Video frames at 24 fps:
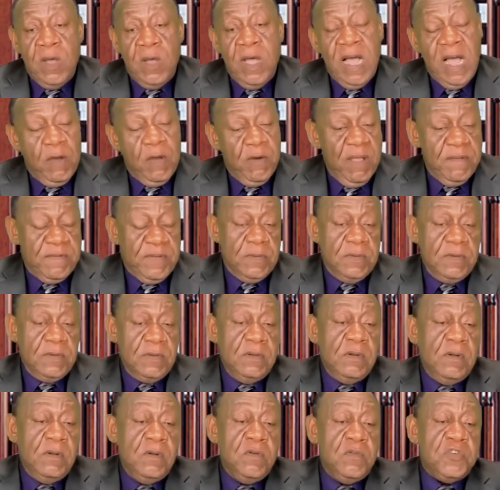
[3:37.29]
However,
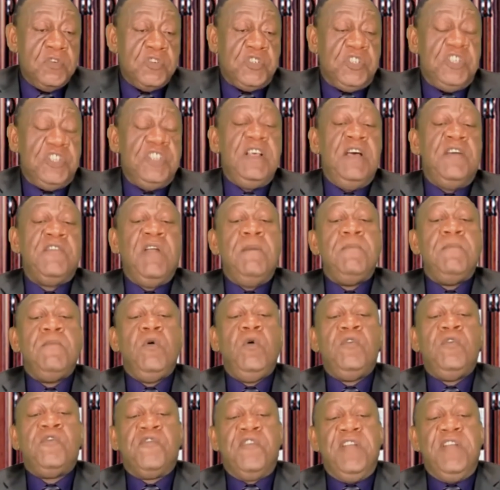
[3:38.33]
Shina
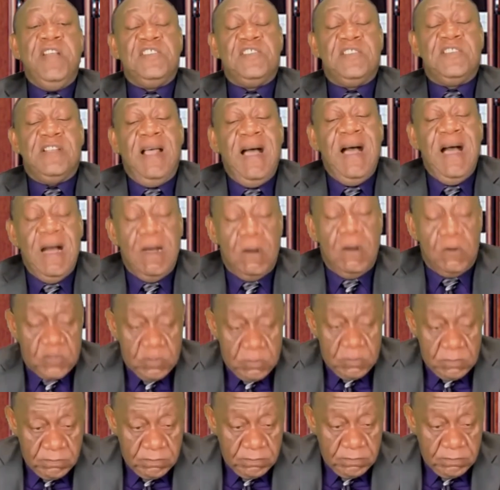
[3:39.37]
Rambo reached out